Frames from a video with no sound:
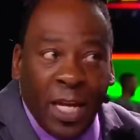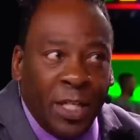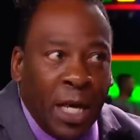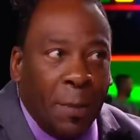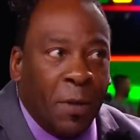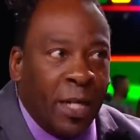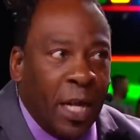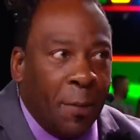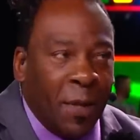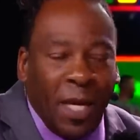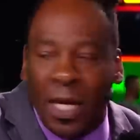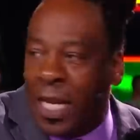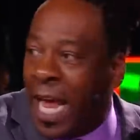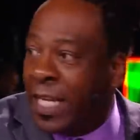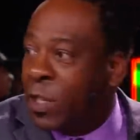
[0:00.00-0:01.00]
in
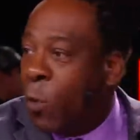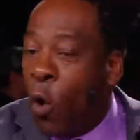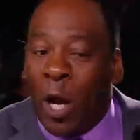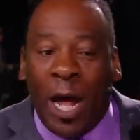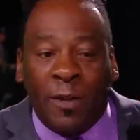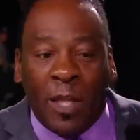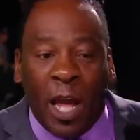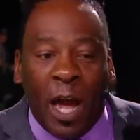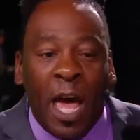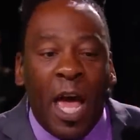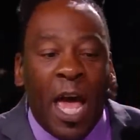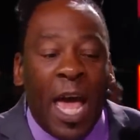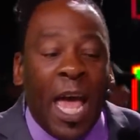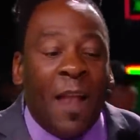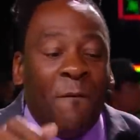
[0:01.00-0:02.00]
WWE, and that's going out there
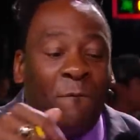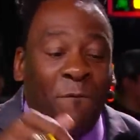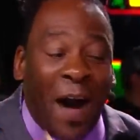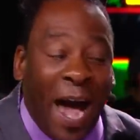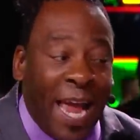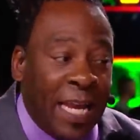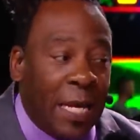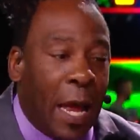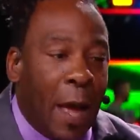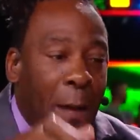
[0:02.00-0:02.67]
and fight